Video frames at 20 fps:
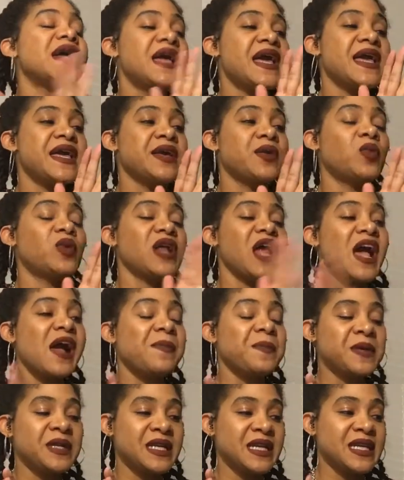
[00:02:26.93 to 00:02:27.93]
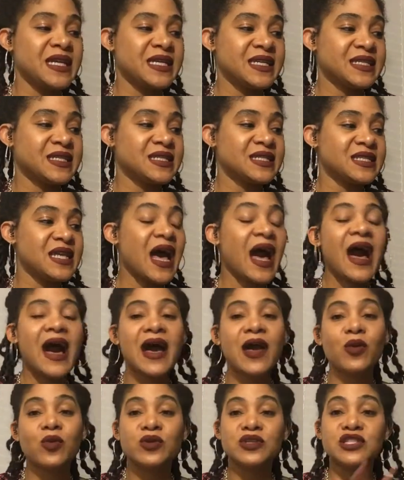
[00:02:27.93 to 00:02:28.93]
And what happened is
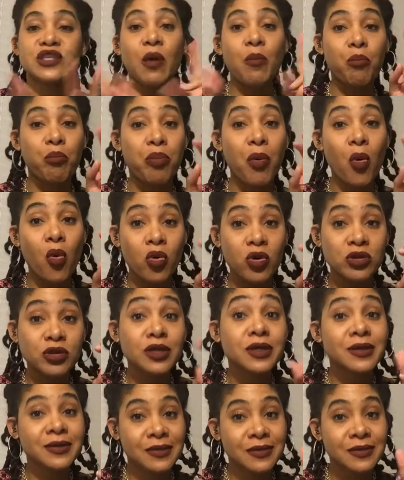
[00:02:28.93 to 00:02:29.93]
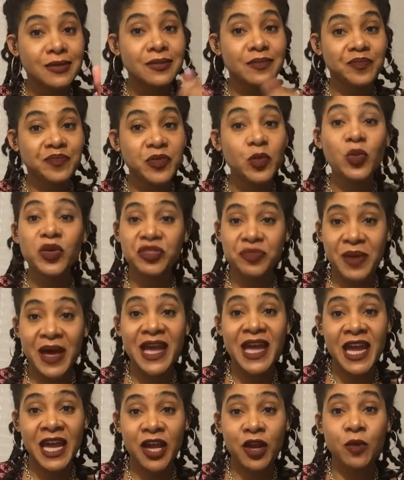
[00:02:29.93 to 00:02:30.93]
I was bored with my
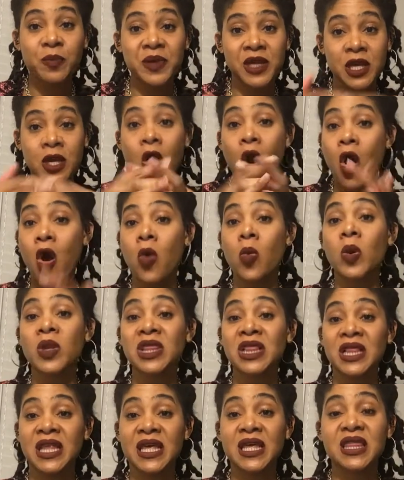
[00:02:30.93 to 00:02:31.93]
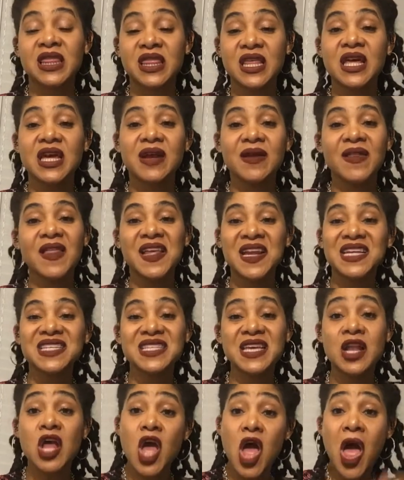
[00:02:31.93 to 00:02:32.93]
hair being all one length. And I
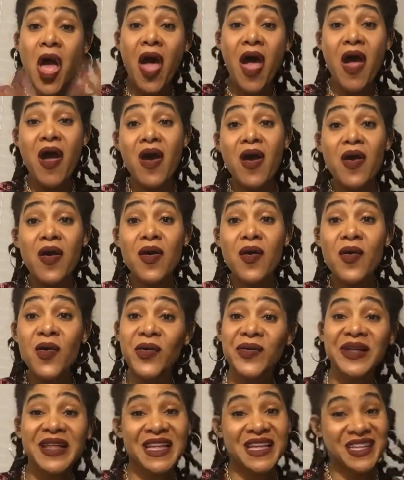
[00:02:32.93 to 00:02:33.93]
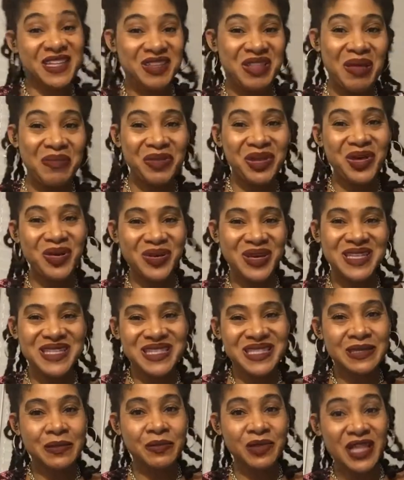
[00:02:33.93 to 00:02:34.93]
said, oh, let me go get
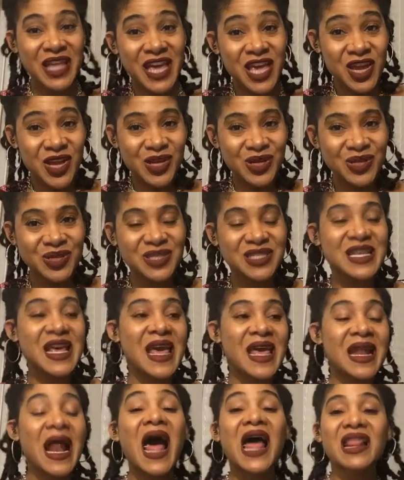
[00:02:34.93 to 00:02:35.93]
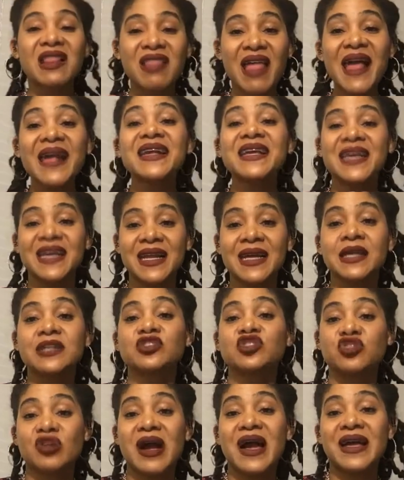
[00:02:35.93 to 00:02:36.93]
some layers. And I like getting a
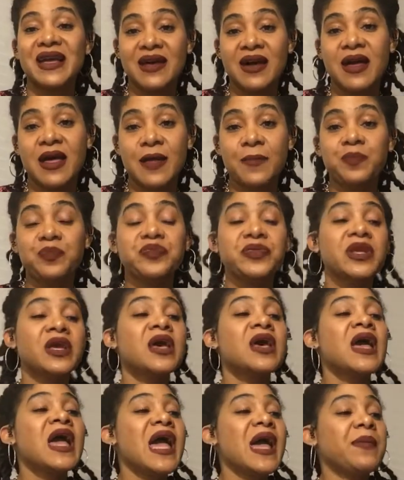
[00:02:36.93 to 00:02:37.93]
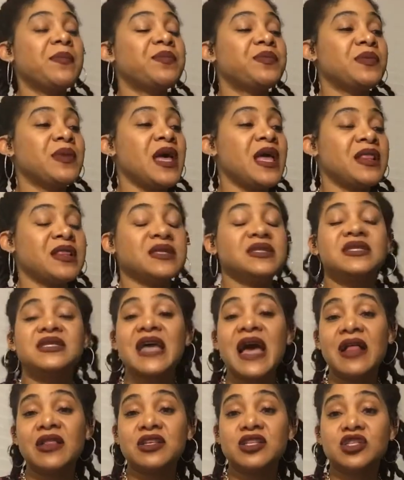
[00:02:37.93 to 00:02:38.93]
dry cut. And the
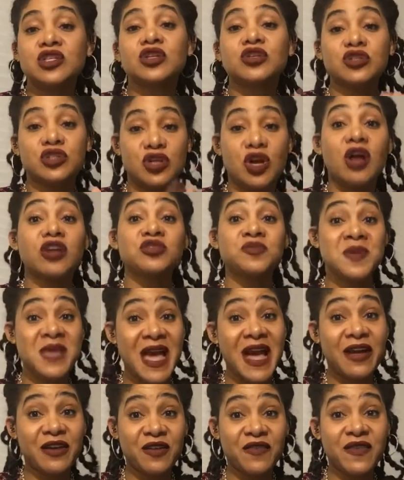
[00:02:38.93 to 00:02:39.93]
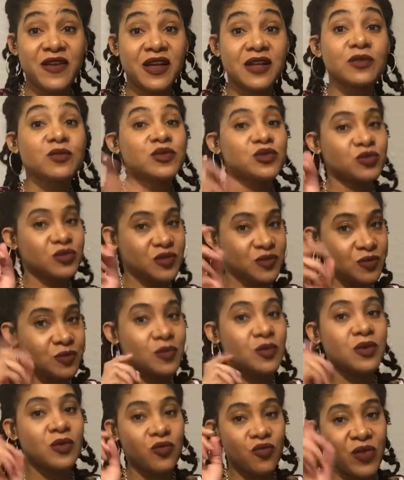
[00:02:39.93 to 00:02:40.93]
stylist talked me out of it, which was
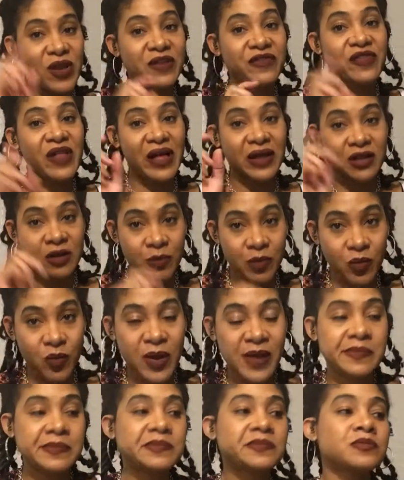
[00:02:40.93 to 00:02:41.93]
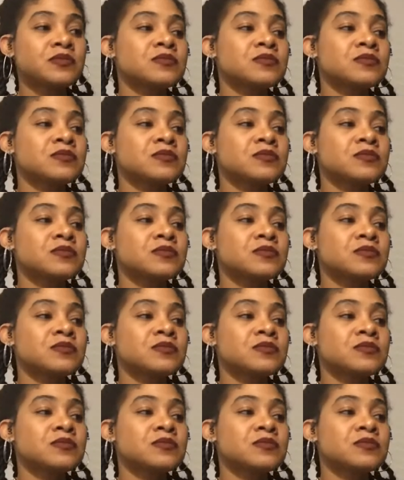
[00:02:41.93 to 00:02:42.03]
red flag number 1.